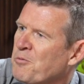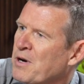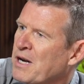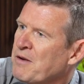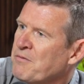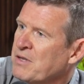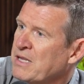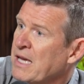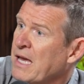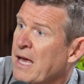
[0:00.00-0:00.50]

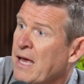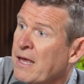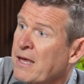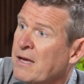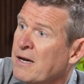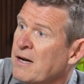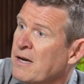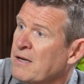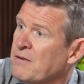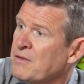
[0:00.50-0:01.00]
whatever the
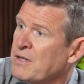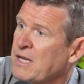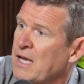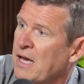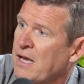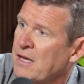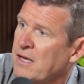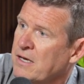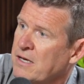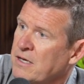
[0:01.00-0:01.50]
AI of the
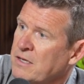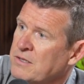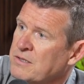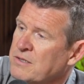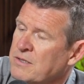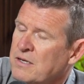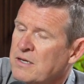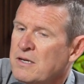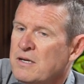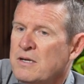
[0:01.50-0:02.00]
day
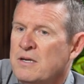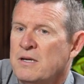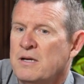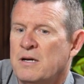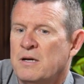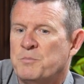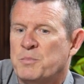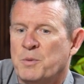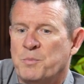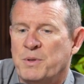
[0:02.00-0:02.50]
is,
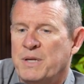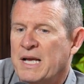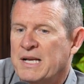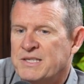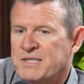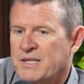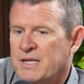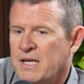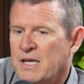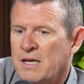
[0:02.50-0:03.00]

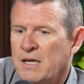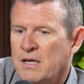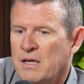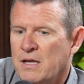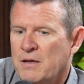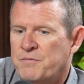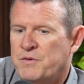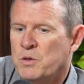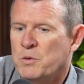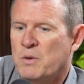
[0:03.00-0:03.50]
Perplexity,
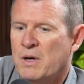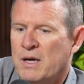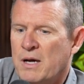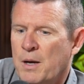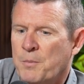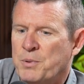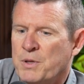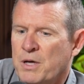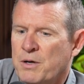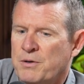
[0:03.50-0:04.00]
if you
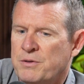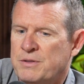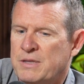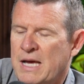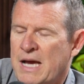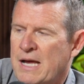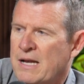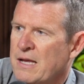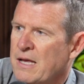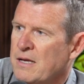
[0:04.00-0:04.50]
upload
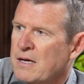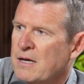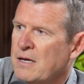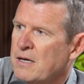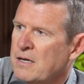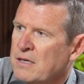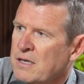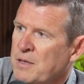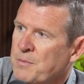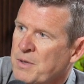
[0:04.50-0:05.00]
that
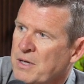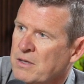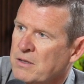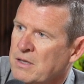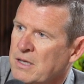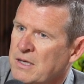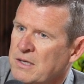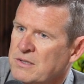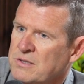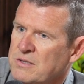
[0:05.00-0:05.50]
email
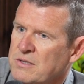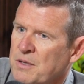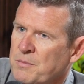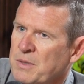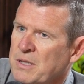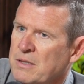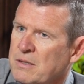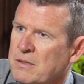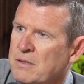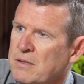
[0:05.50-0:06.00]
list, I
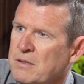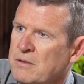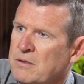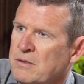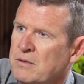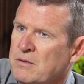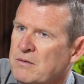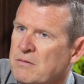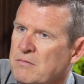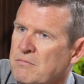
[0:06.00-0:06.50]
mean,
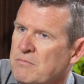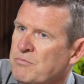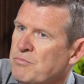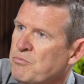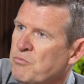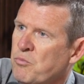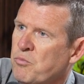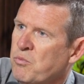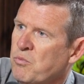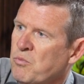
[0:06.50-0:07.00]

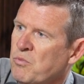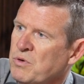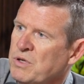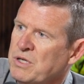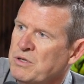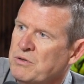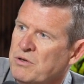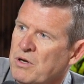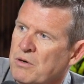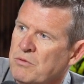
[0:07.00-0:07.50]

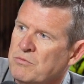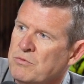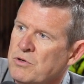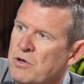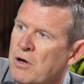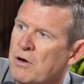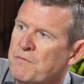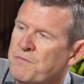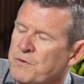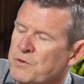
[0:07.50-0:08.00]
you don't
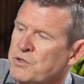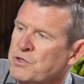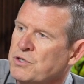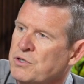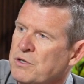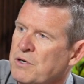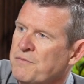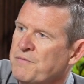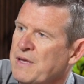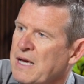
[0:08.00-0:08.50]
know for
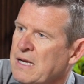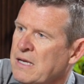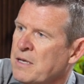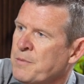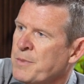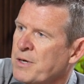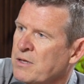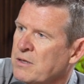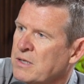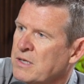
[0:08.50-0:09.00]
sure if that
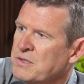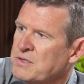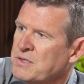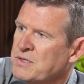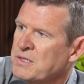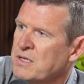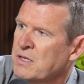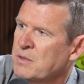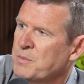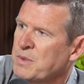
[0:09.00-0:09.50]
email list
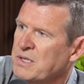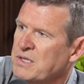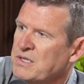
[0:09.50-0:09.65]
is going to be